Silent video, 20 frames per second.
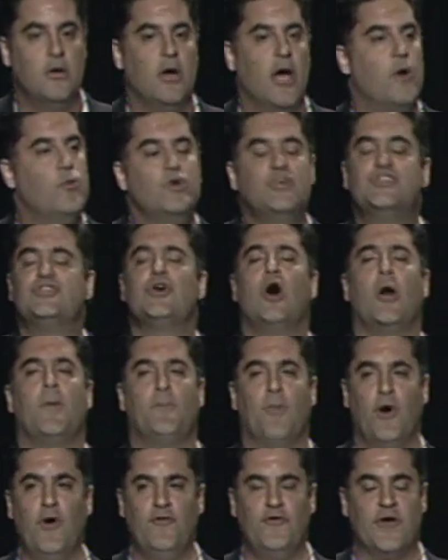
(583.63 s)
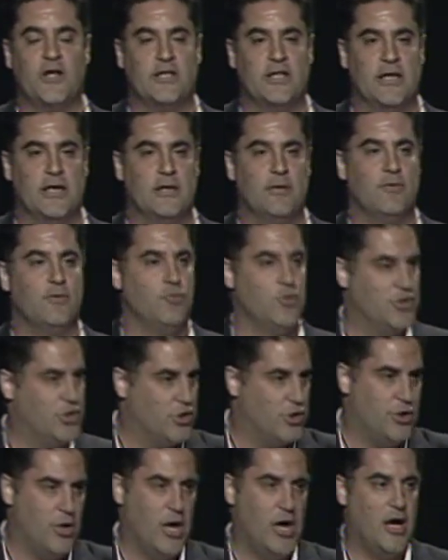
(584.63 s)
And we saw it perfectly with
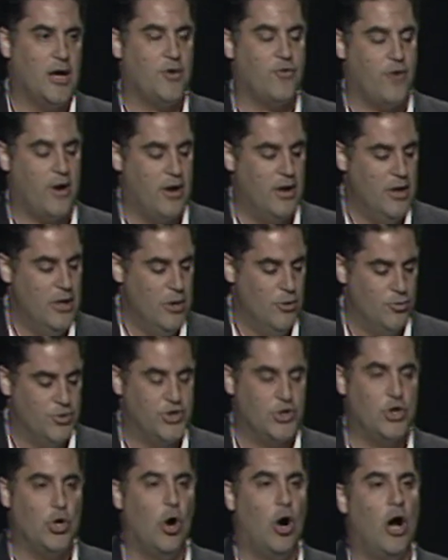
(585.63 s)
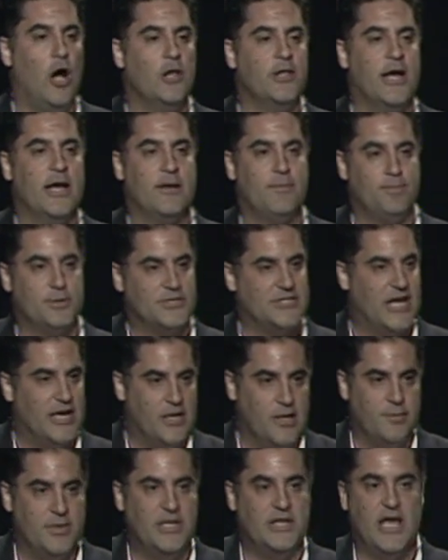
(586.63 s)
the call that
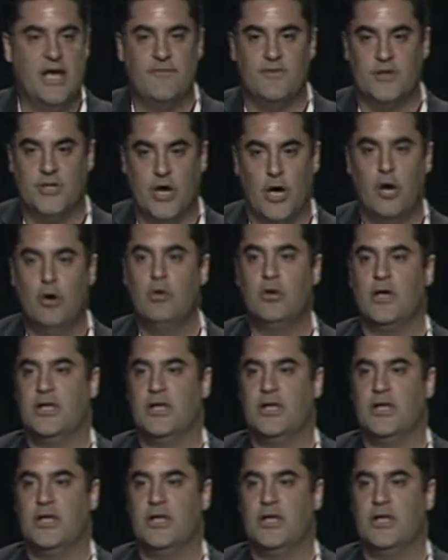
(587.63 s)
pretended to be David Koch,